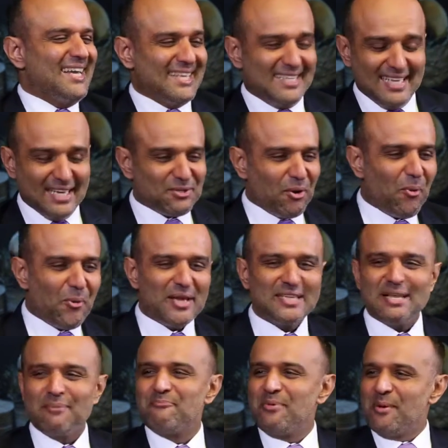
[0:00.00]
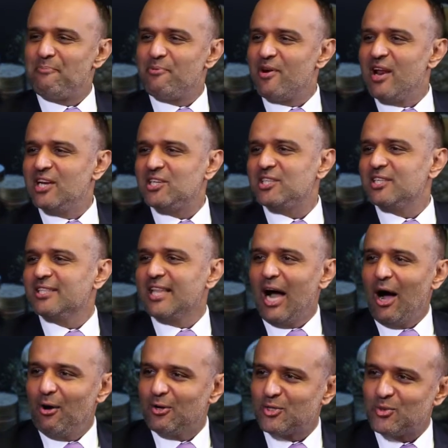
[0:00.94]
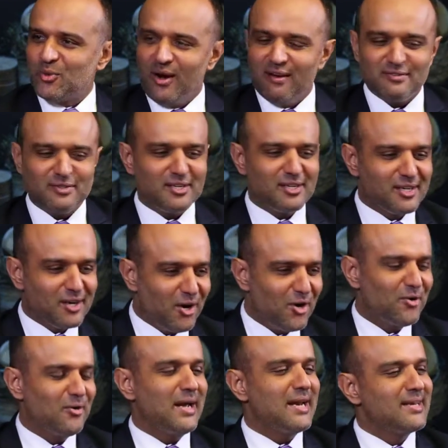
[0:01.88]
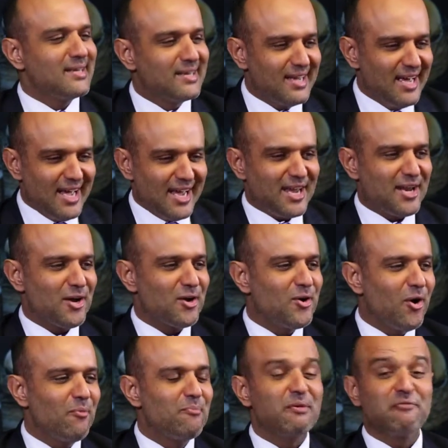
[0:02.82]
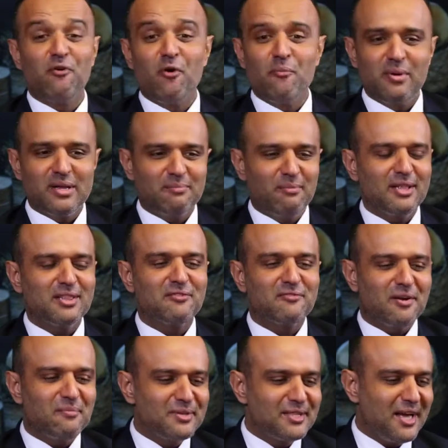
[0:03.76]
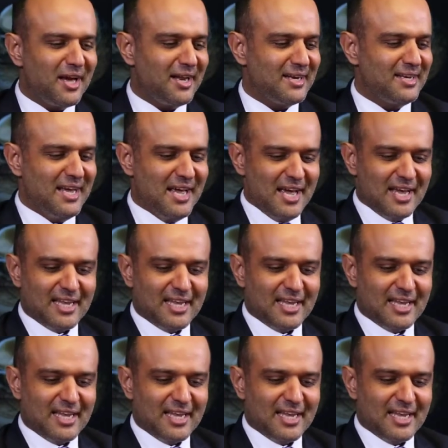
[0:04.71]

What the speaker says: there's always the preparation, the housewives on the go, and, you know, go before the month of Ramadan,